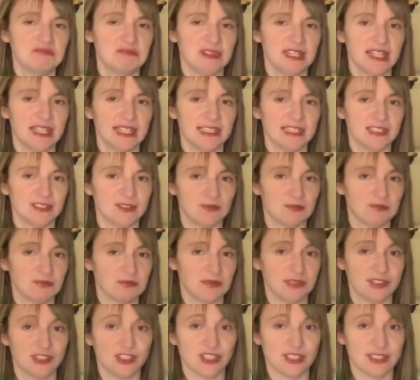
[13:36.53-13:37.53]
it's
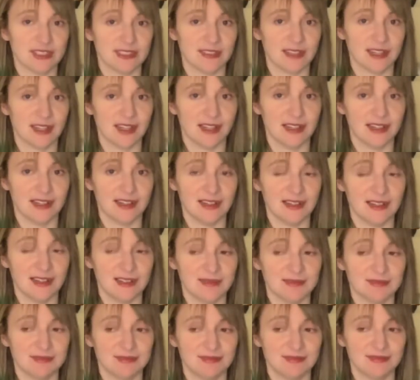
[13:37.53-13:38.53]
just a
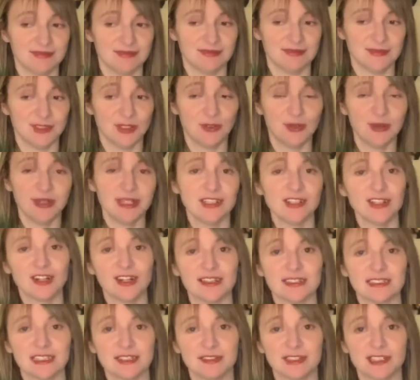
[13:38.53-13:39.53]
coin
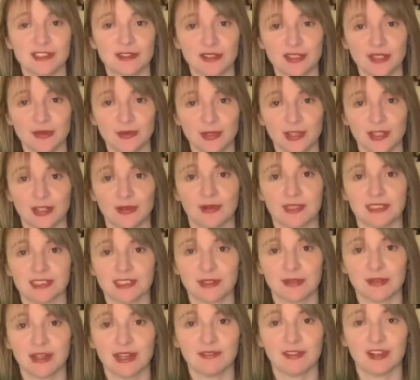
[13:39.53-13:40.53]
toss if it's going to work
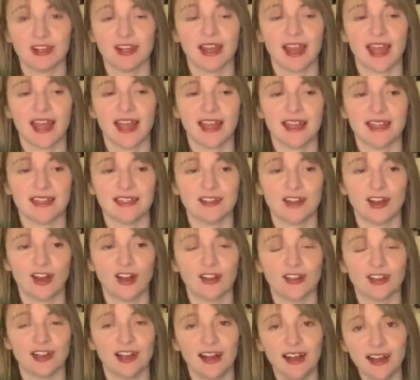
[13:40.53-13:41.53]
whatsoever. And
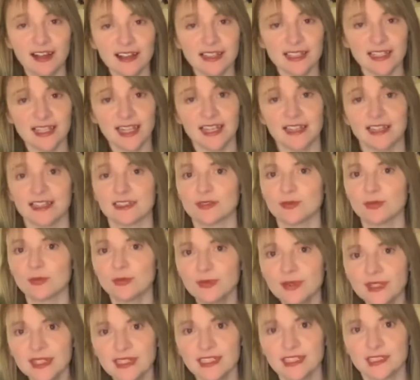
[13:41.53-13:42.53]
on a holiday, that's
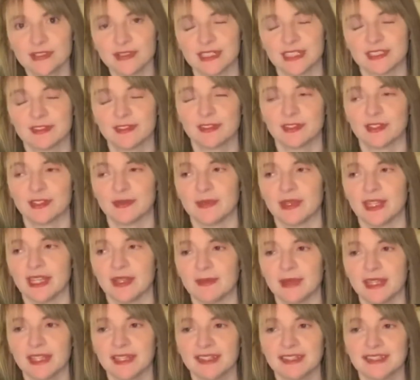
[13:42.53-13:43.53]
really stressful to me
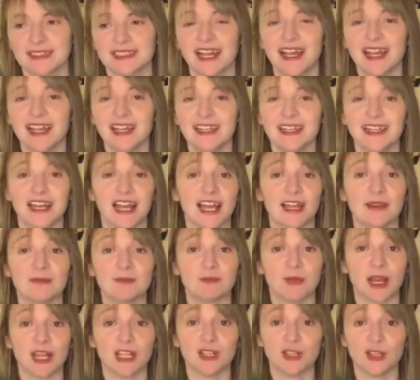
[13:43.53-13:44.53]
because I
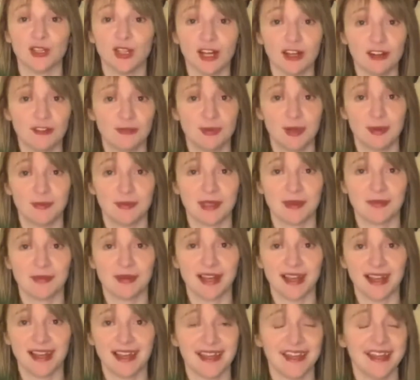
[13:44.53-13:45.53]
love pumpkin
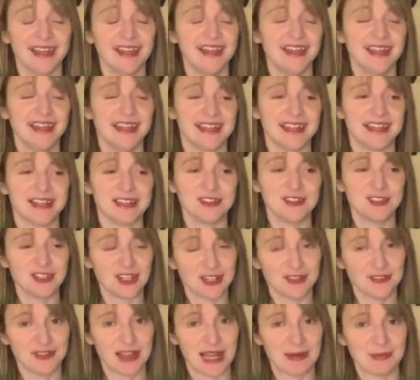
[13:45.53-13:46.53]
pie and I
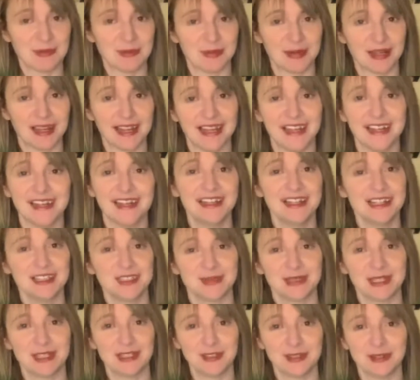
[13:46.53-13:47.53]
love apple pie.
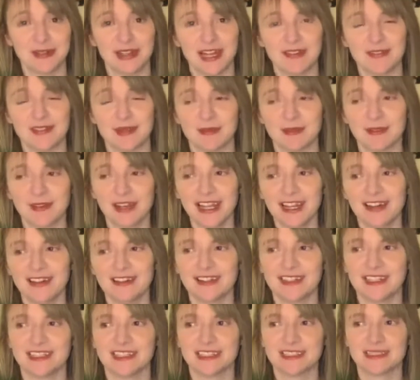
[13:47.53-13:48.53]
So when I don't have them
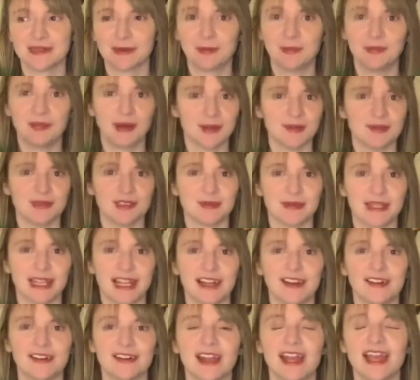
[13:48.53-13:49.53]
around, it just bums me
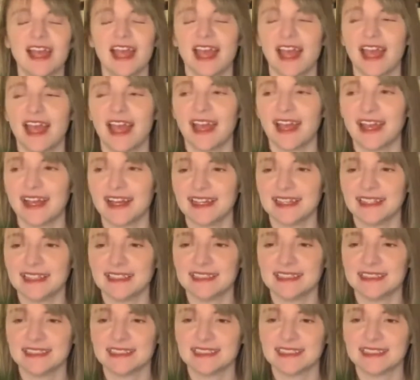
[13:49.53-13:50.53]
out.
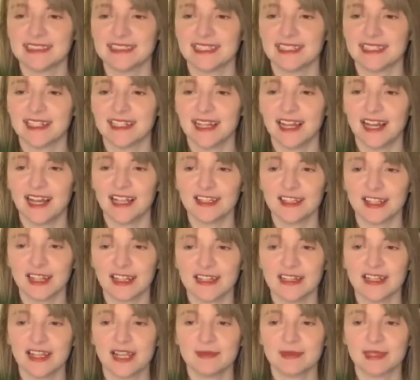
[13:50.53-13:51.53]
And a lot
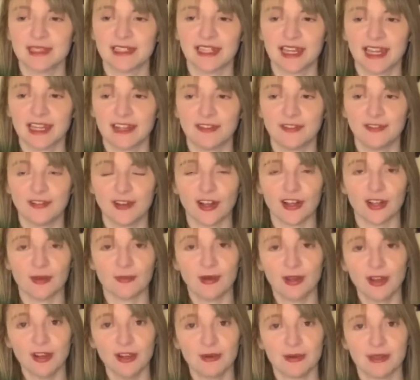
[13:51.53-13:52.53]
of times it can kind of fall
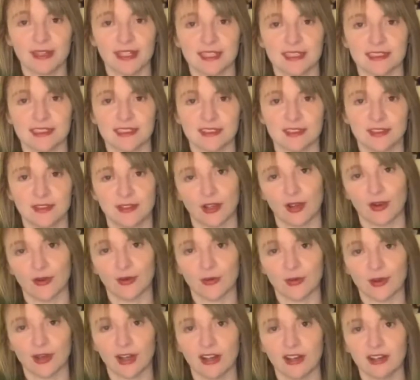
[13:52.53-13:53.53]
apart when things go
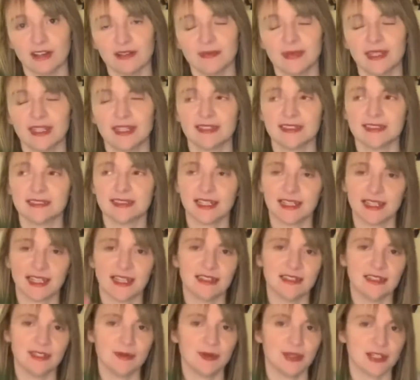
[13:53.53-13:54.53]
wrong because,
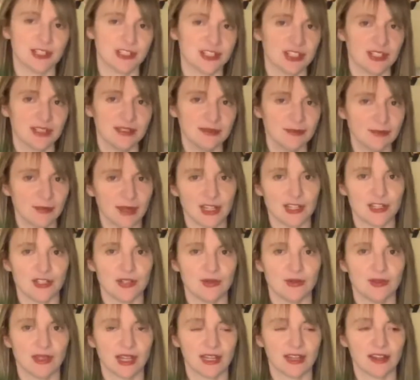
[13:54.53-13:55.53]
again, depression makes
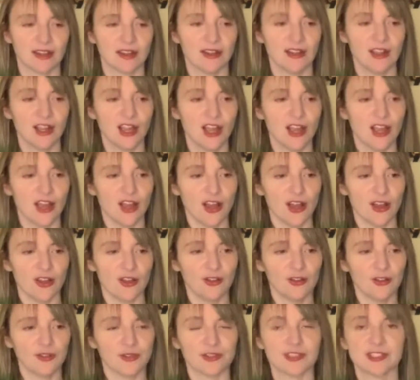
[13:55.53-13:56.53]
you kind of
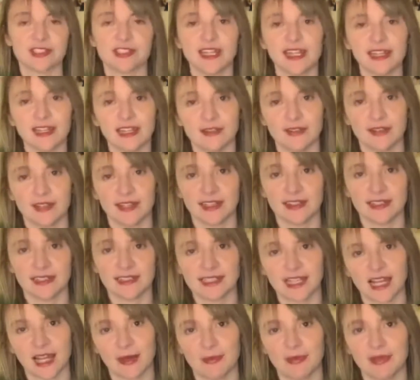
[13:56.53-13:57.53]
overstate everything that's
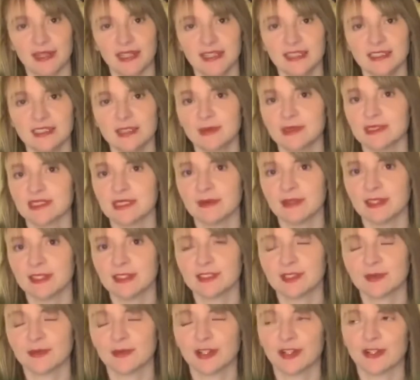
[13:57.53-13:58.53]
happening. So when something
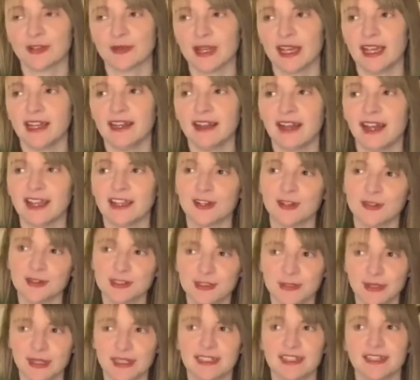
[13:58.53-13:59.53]
doesn't work right, I go
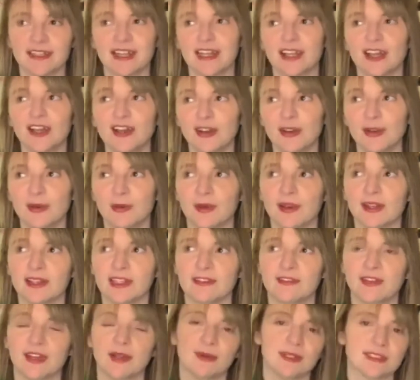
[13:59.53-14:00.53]
straight to like, oh, well,
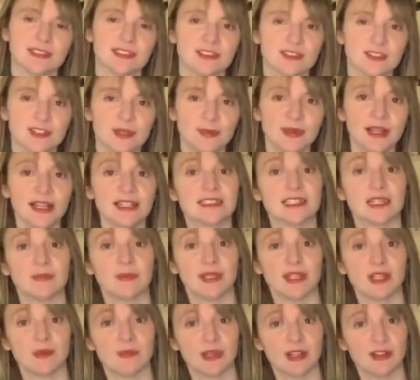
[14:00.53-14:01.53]
if I wasn't so depressed, I'd
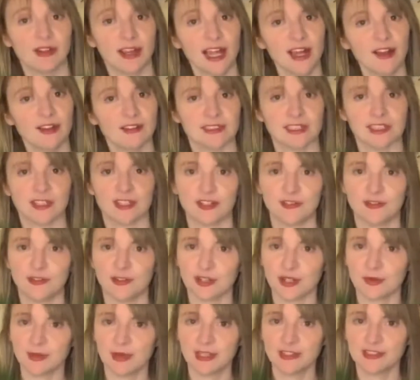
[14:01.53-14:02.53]
be in a better house. I could
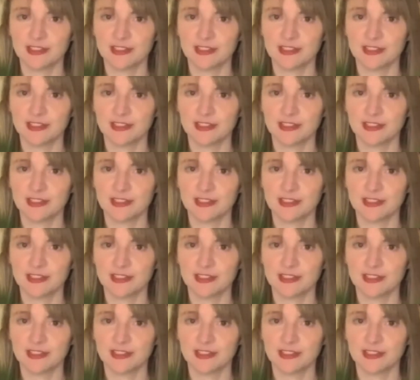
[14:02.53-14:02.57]
afford a better